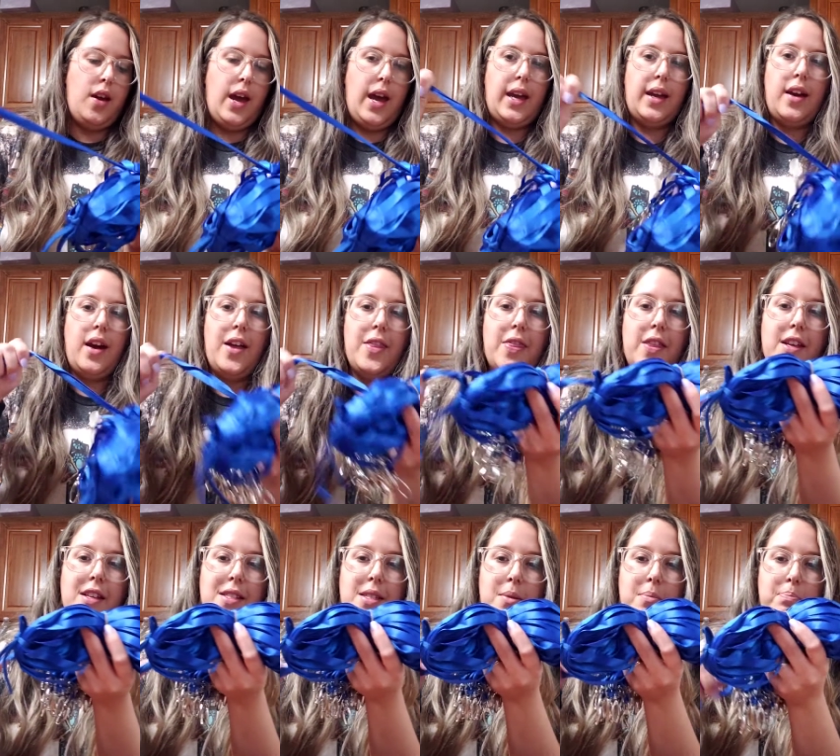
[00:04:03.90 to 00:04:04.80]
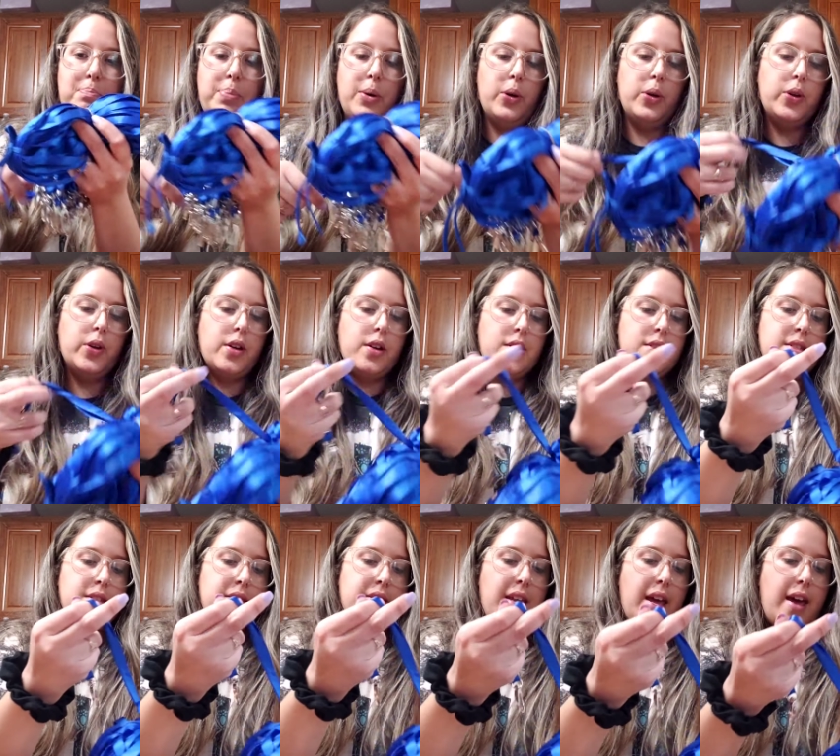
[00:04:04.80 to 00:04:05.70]
I got this bulk
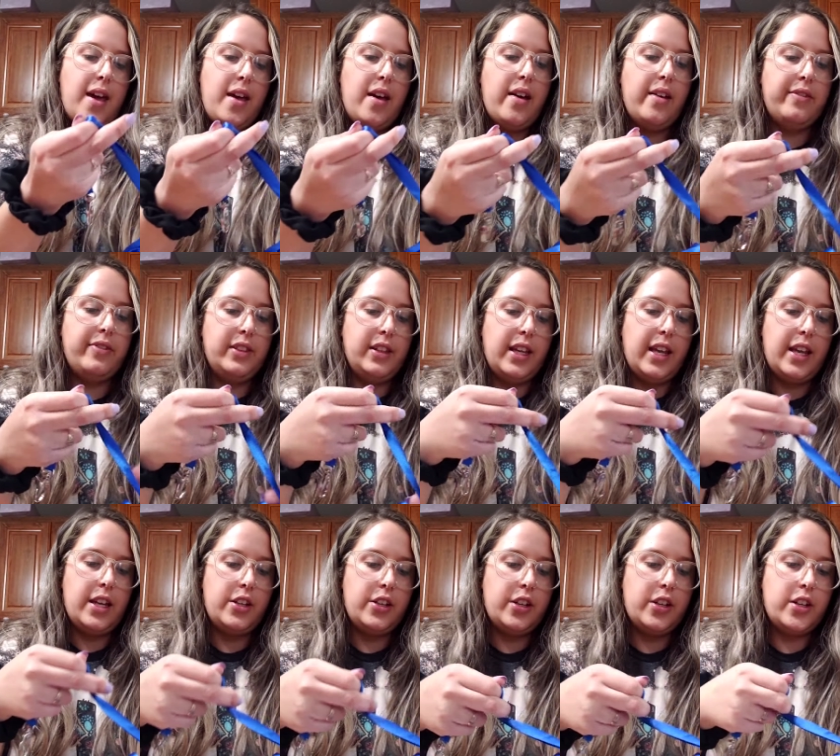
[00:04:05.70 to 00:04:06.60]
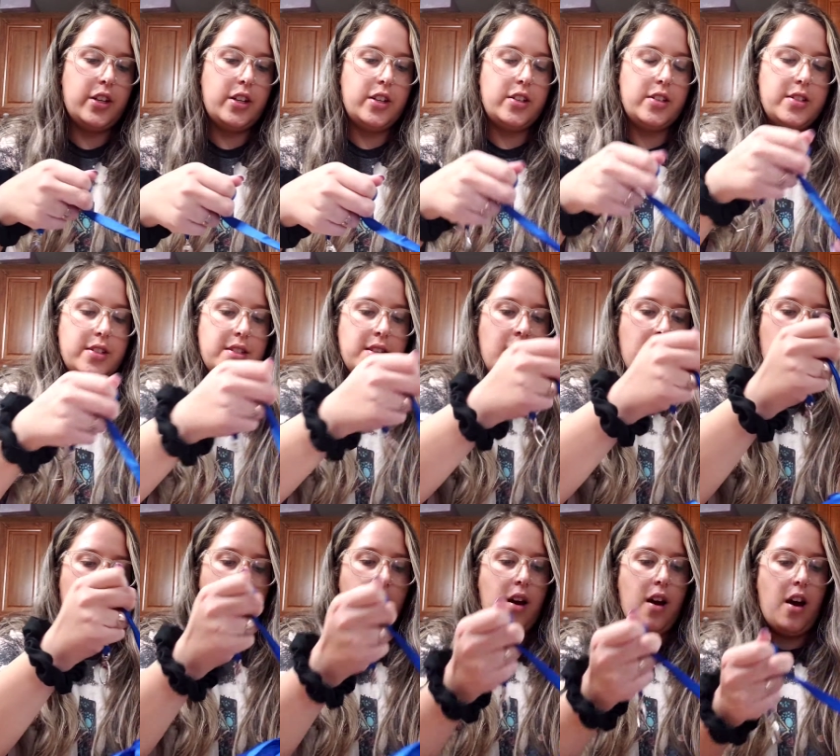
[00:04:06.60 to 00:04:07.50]
set of lanyards
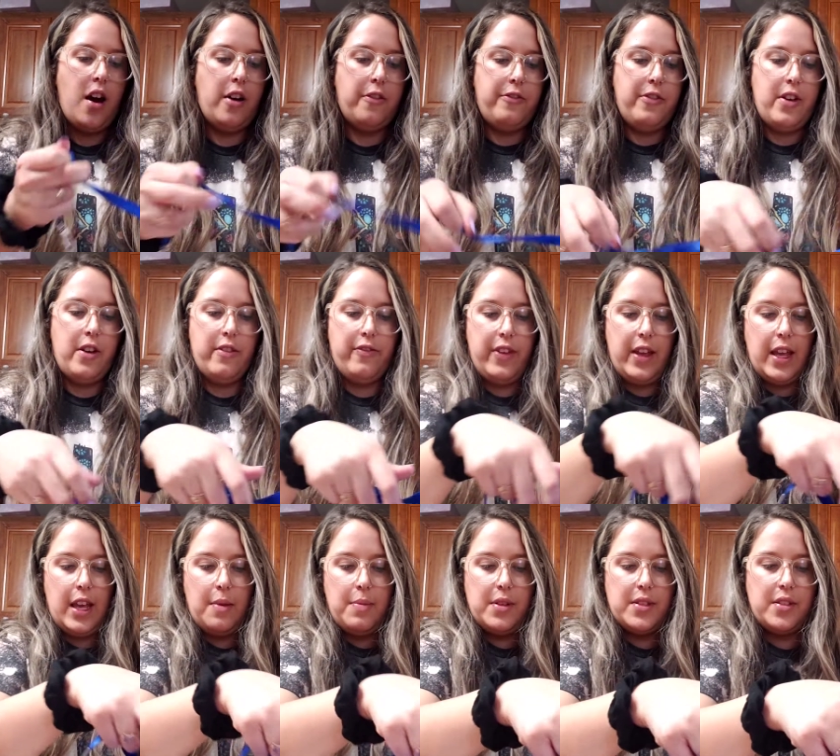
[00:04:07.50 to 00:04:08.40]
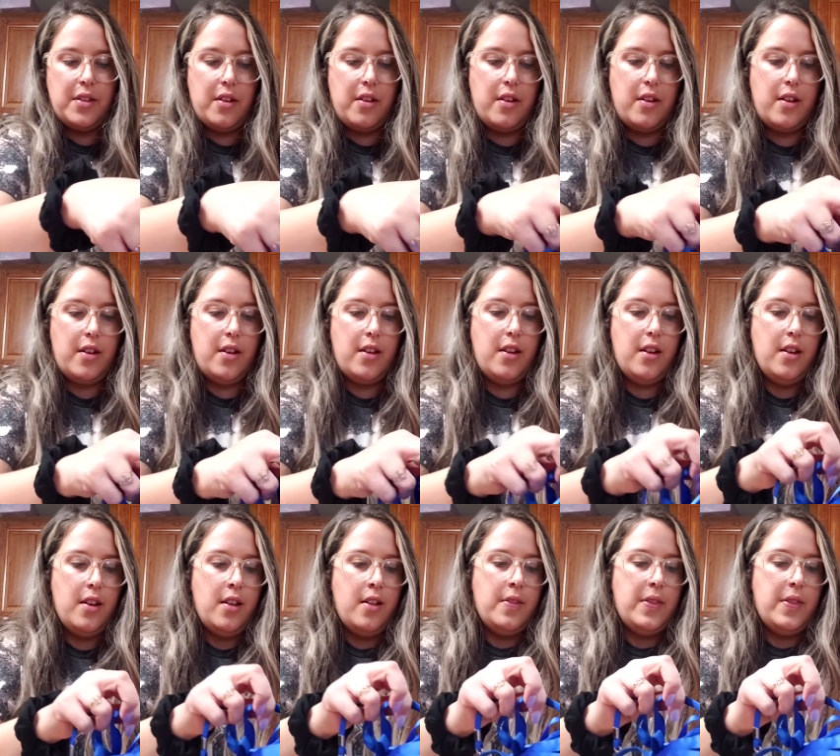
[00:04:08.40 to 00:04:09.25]
off of Amazon.